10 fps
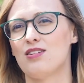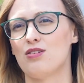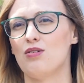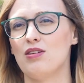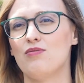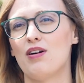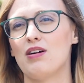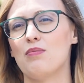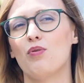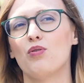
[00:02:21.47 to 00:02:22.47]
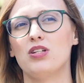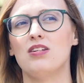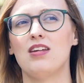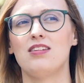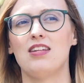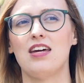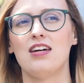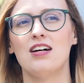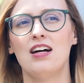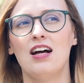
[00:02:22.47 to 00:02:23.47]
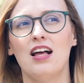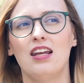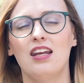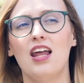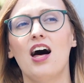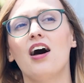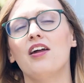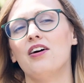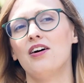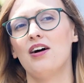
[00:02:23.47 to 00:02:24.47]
So it's very important that they learn